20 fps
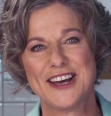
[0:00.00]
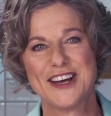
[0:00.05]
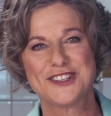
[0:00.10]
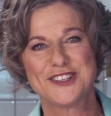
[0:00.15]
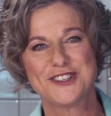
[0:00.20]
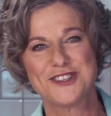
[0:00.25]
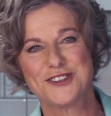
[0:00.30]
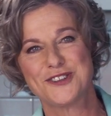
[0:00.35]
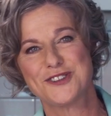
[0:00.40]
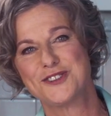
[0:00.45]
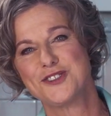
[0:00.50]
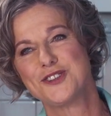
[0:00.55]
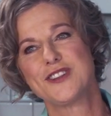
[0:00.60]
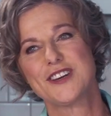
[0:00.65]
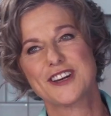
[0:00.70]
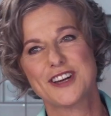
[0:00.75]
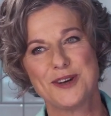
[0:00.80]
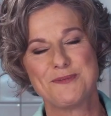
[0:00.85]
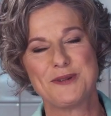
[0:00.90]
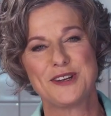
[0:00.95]
to the
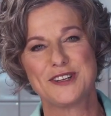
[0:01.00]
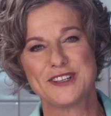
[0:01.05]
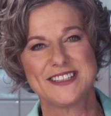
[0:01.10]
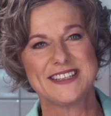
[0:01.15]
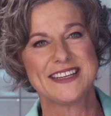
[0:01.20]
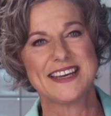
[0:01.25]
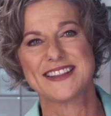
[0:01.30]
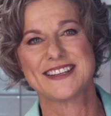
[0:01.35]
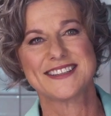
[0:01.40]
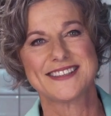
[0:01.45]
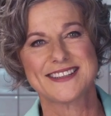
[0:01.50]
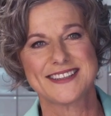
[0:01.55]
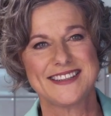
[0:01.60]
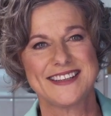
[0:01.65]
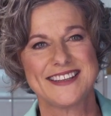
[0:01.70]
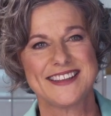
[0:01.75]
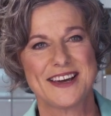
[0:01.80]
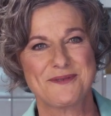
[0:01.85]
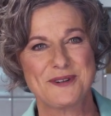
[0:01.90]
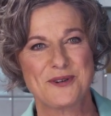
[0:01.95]
community and the
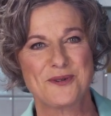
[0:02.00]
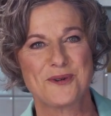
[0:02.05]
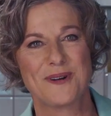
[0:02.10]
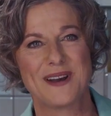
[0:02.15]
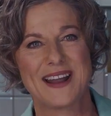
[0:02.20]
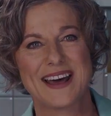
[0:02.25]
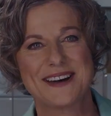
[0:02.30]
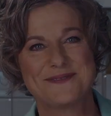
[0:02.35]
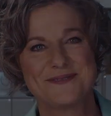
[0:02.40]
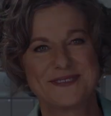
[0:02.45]
city that we all love.